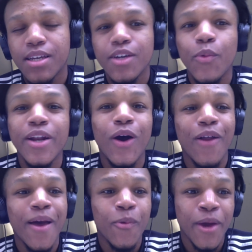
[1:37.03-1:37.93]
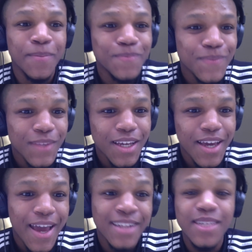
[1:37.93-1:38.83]
we know how that went.
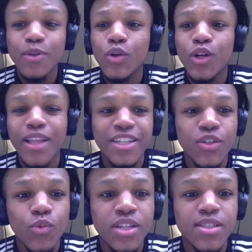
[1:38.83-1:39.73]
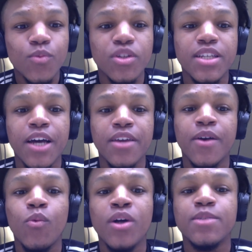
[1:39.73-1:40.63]
And typical election wisdom will tell you
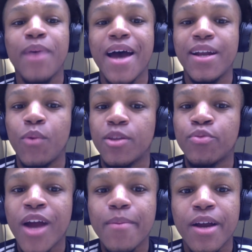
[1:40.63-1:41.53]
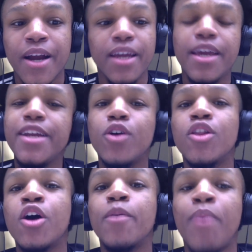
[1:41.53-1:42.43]
that once Biden won the primary, he no
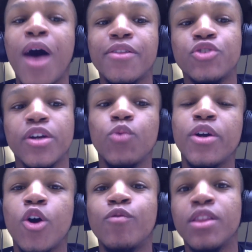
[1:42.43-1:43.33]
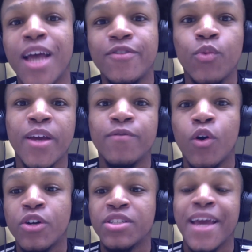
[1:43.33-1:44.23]
longer bothered trying to win over left-wing
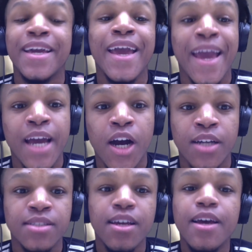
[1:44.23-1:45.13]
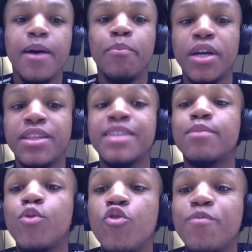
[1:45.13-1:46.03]
voters, aka us. But this
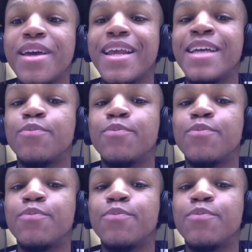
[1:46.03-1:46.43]
movement is